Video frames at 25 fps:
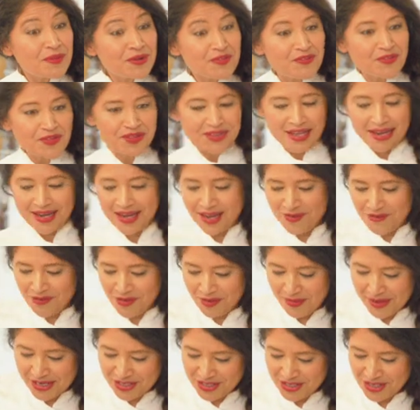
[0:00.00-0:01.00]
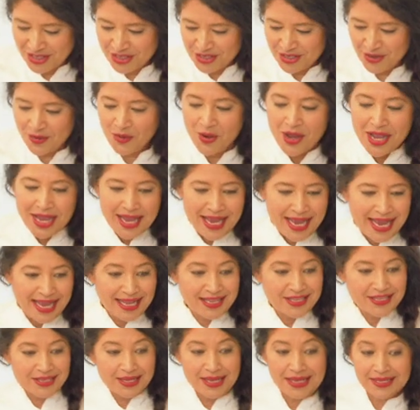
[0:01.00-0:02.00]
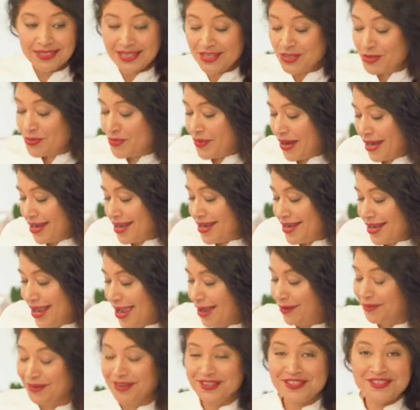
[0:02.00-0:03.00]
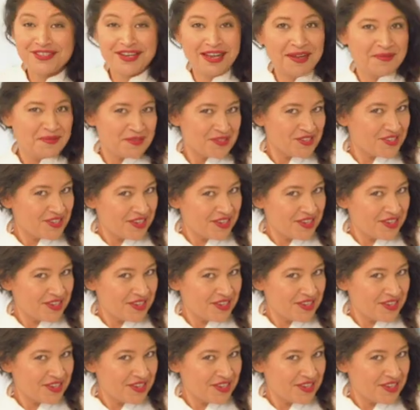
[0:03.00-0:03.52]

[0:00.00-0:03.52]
much for that information. So it's this is ready. Now it's time to